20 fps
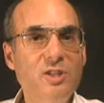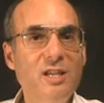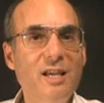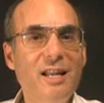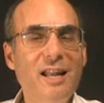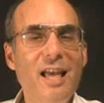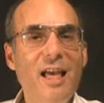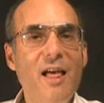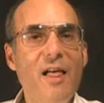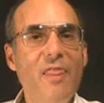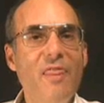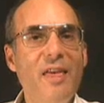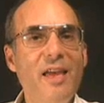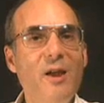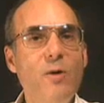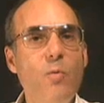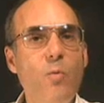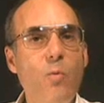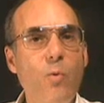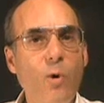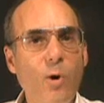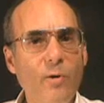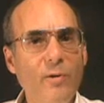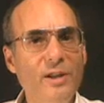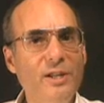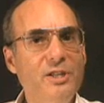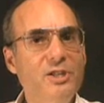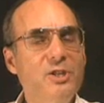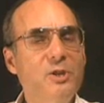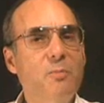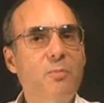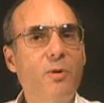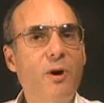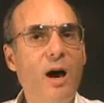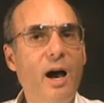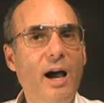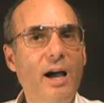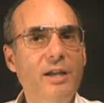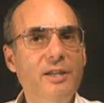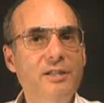said they weren't
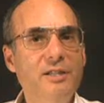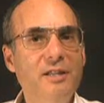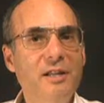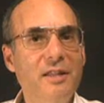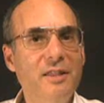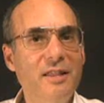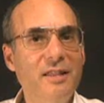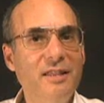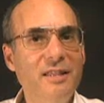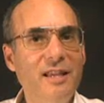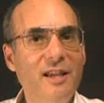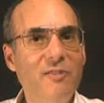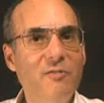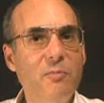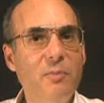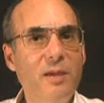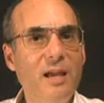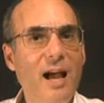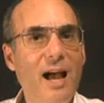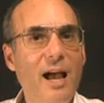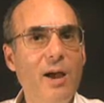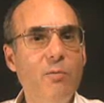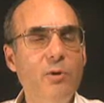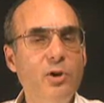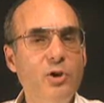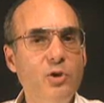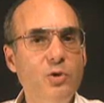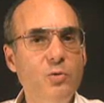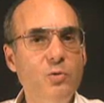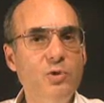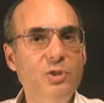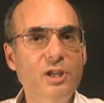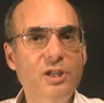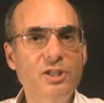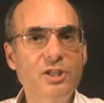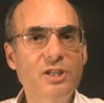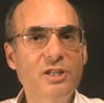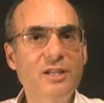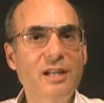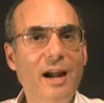surprised that the FBI would do
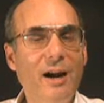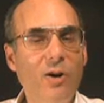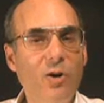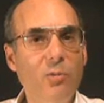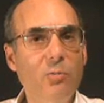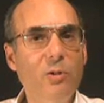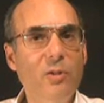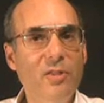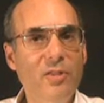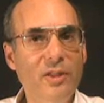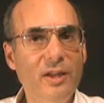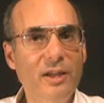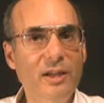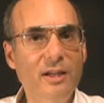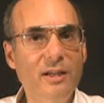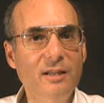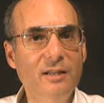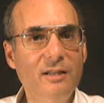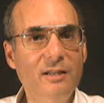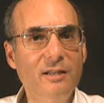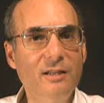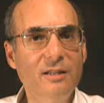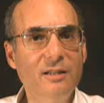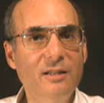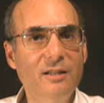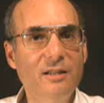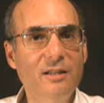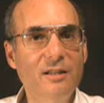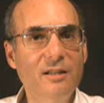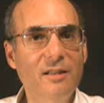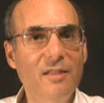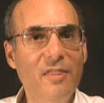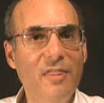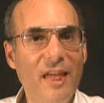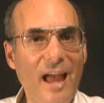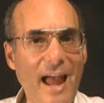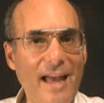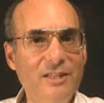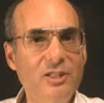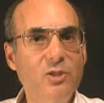such a terrible thing.
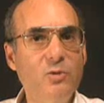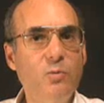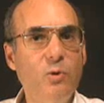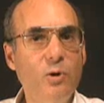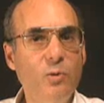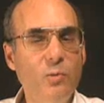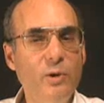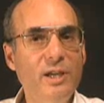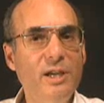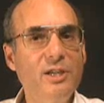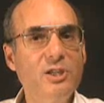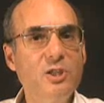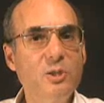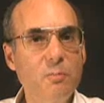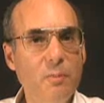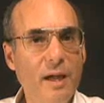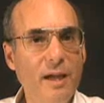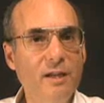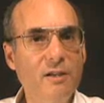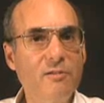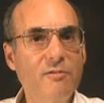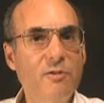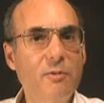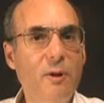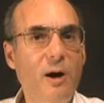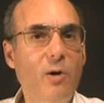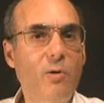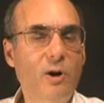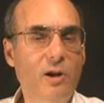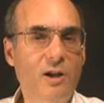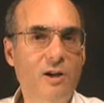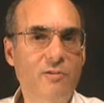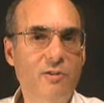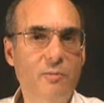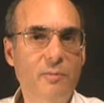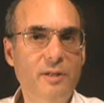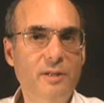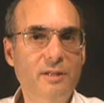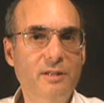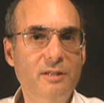That's what we expect from our
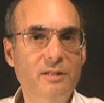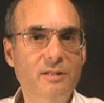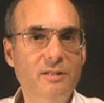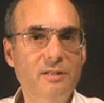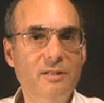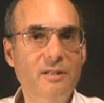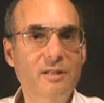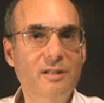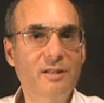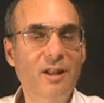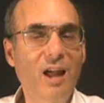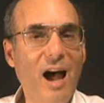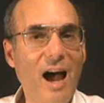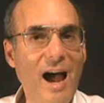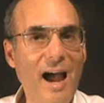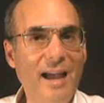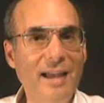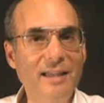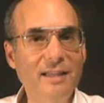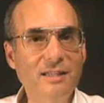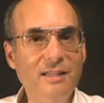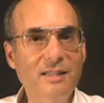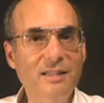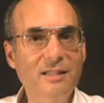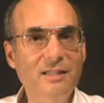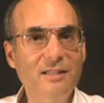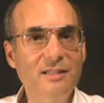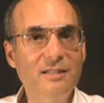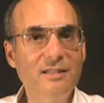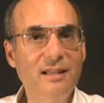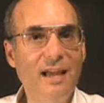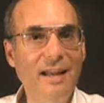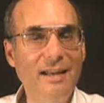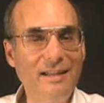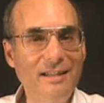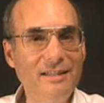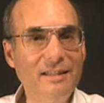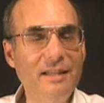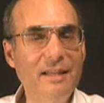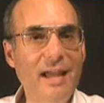government: lies
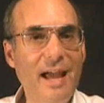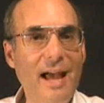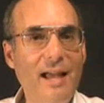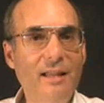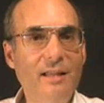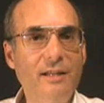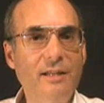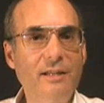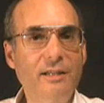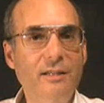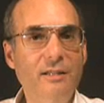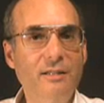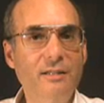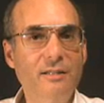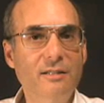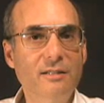and illegality.